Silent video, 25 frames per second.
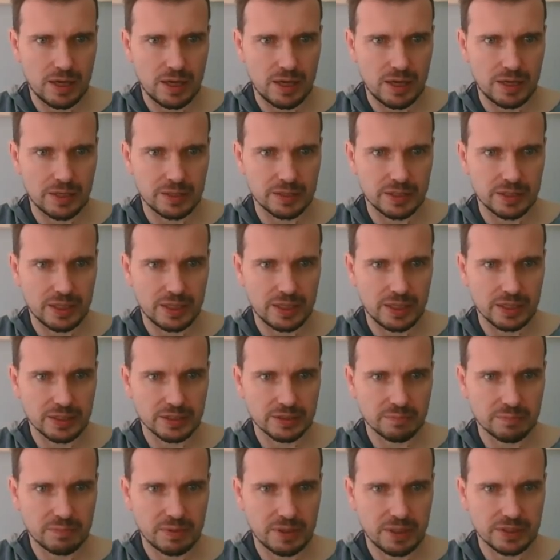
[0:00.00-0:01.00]
and
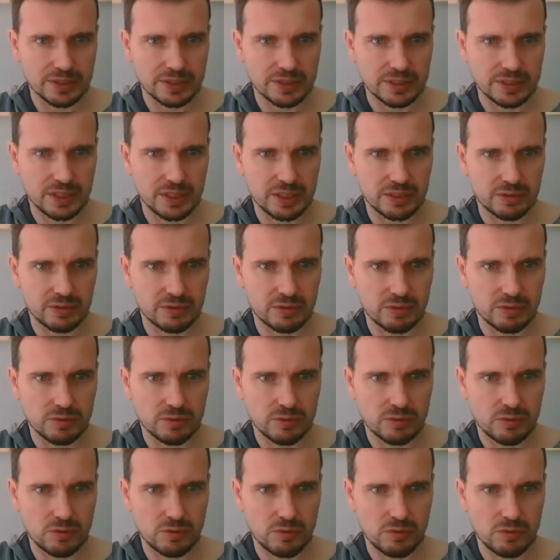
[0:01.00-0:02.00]
X plus 10
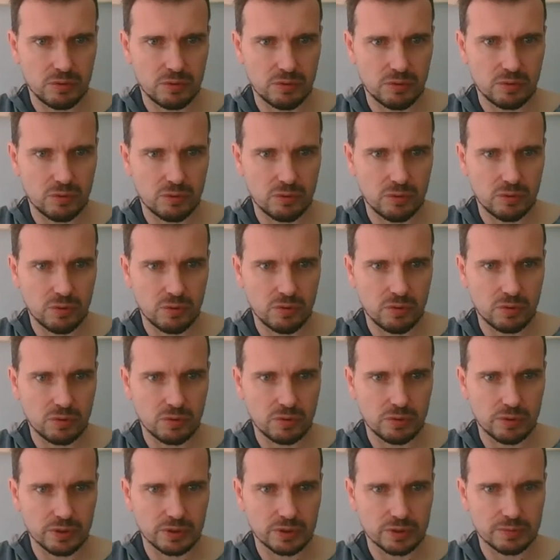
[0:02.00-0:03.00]

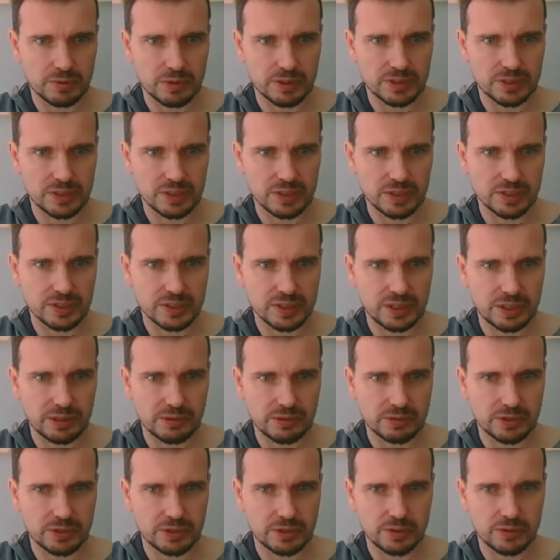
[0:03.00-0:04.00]
or X plus 10 is
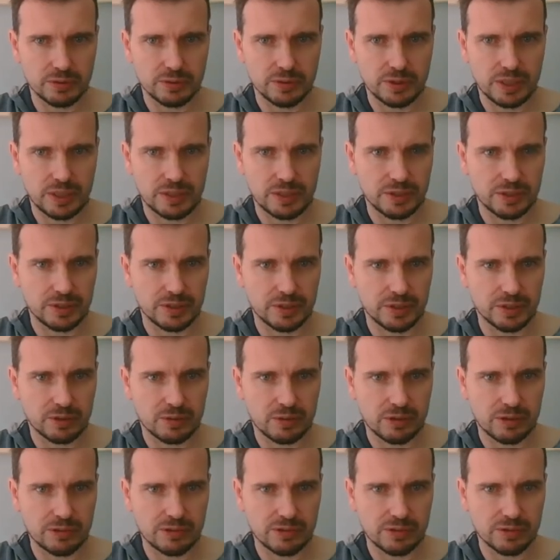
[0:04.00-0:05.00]
equal to, and in the
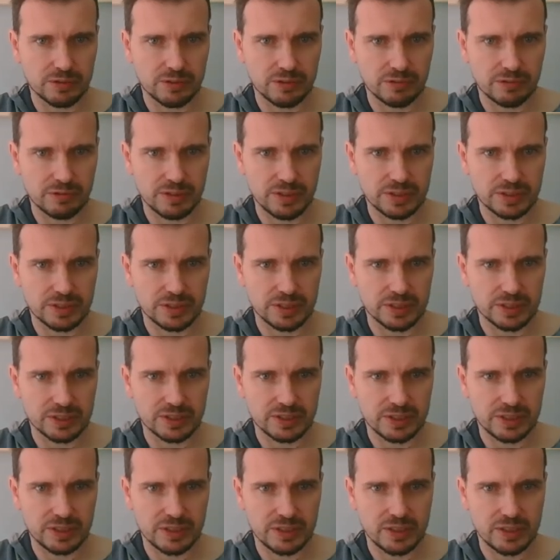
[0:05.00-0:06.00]
quadrant
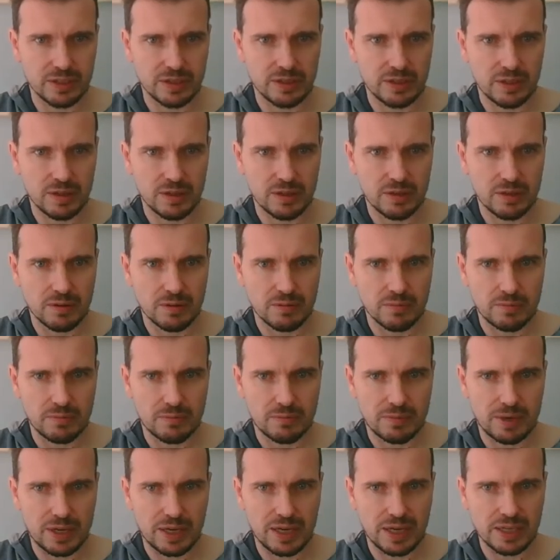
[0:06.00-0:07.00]
360
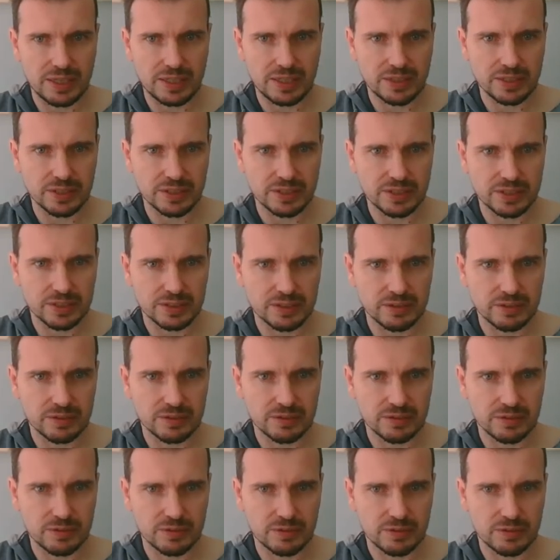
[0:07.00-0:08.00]
minus
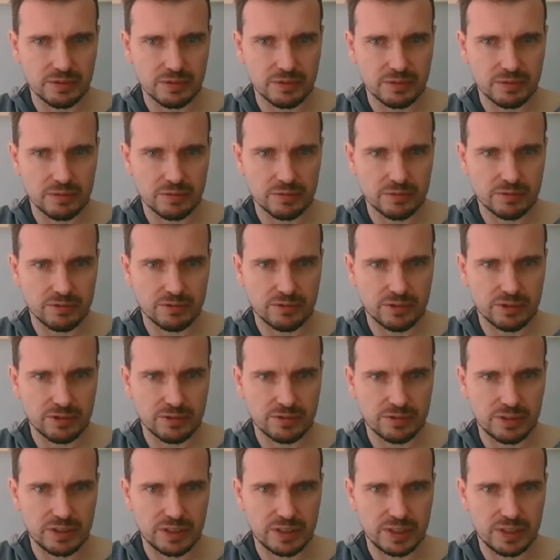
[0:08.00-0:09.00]

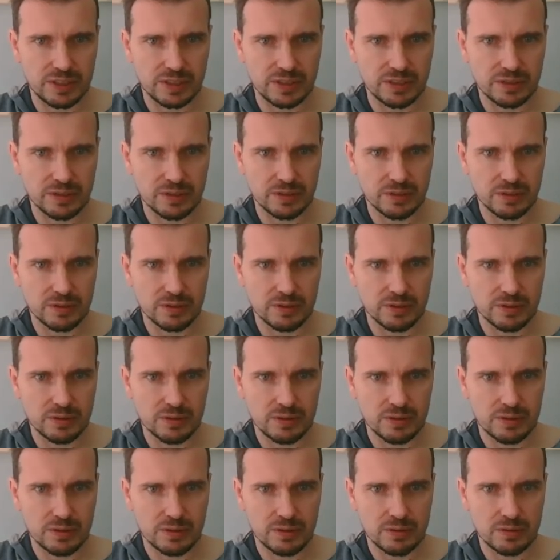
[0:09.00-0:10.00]
15
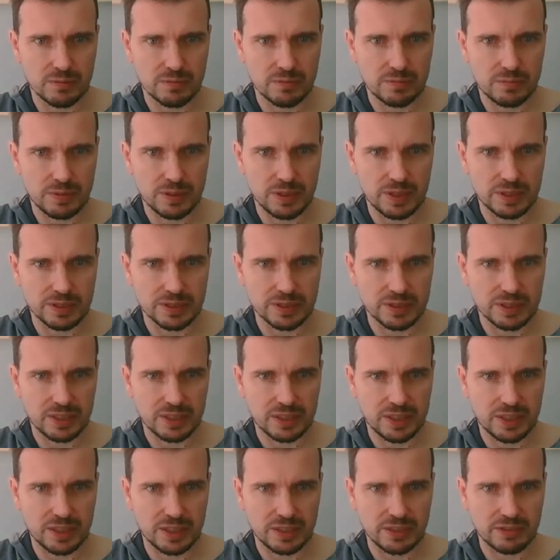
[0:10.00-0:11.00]
plus
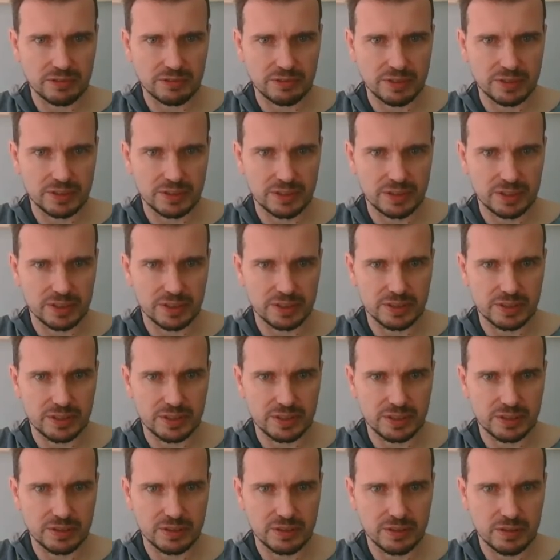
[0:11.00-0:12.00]
K360.
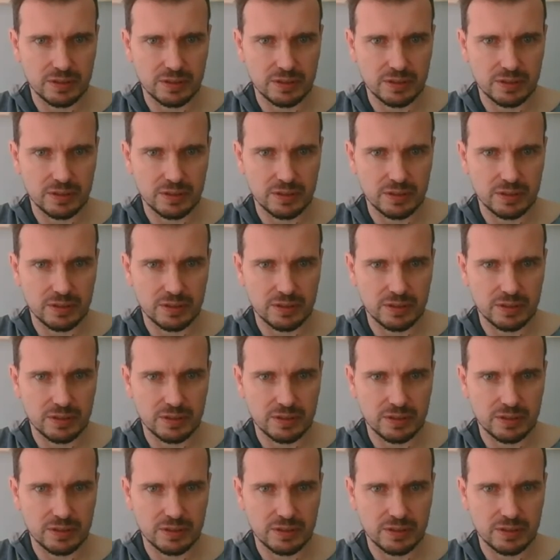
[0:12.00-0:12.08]
You